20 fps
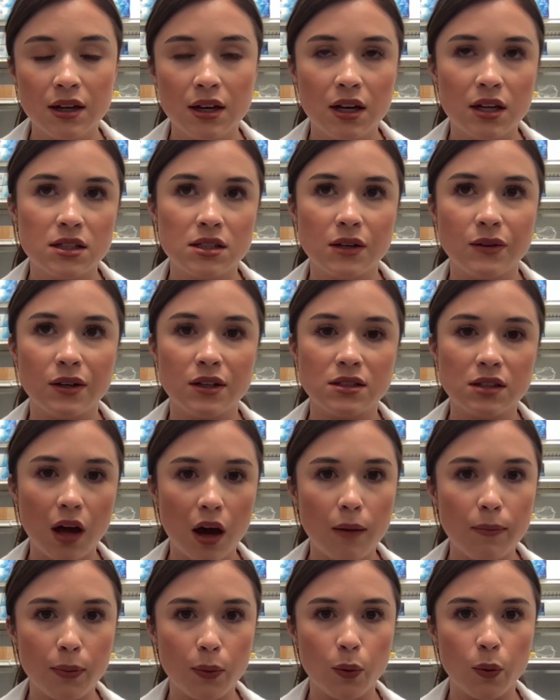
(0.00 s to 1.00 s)
So a
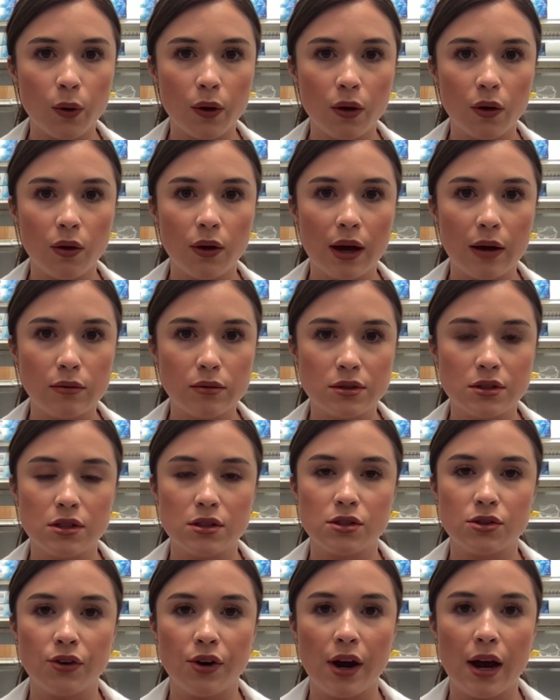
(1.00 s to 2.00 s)
top oil I would
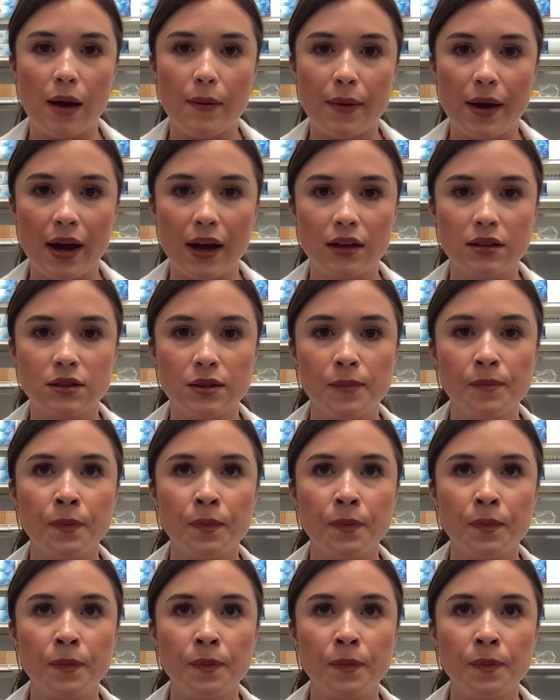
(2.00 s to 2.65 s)
describe as